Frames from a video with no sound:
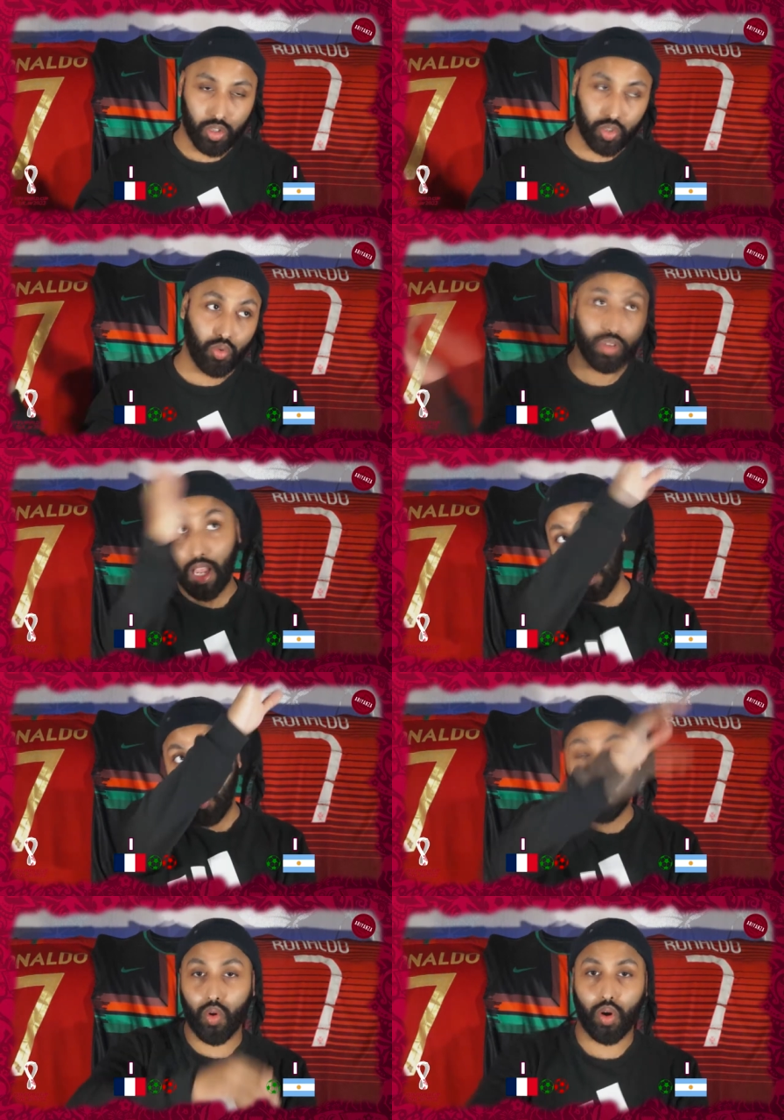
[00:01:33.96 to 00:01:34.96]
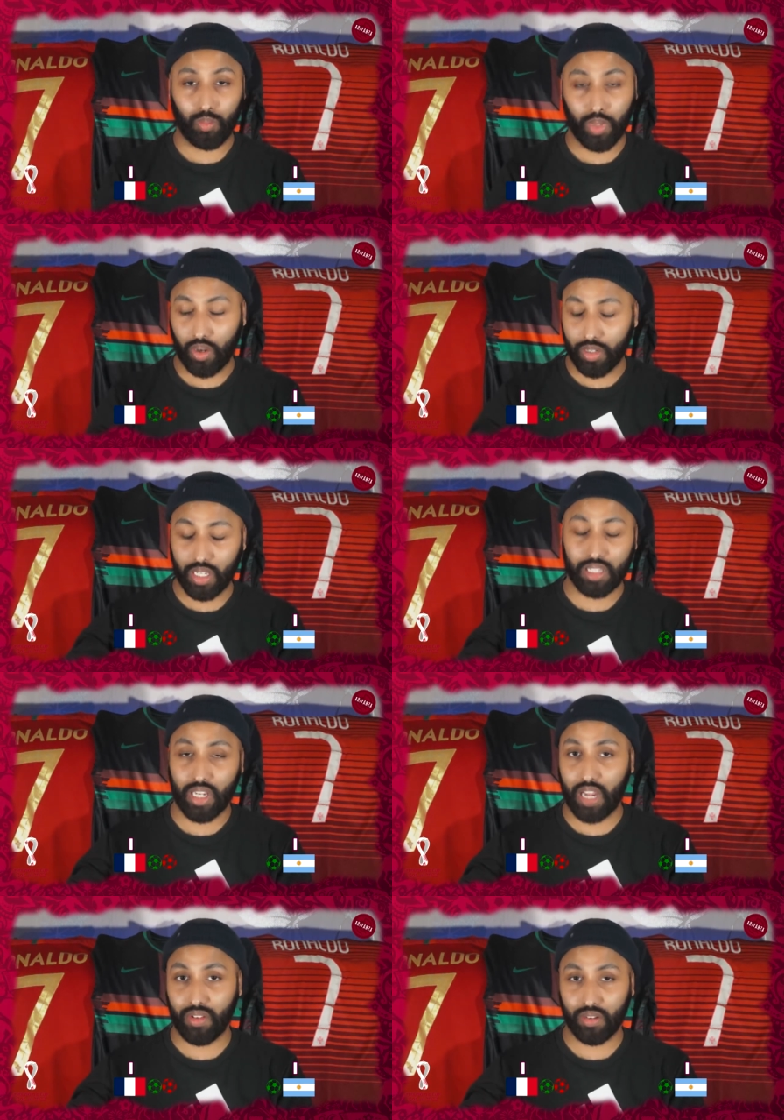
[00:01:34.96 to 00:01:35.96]
so shoot that over because he's
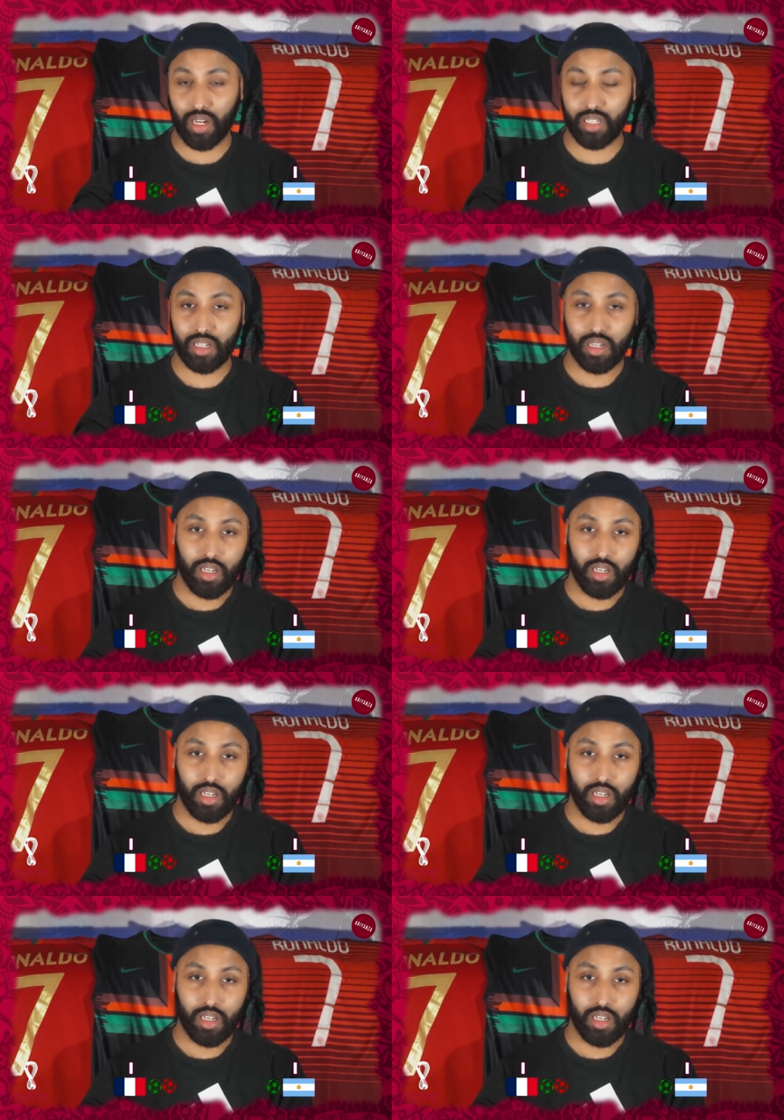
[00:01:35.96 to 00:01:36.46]
diving, right?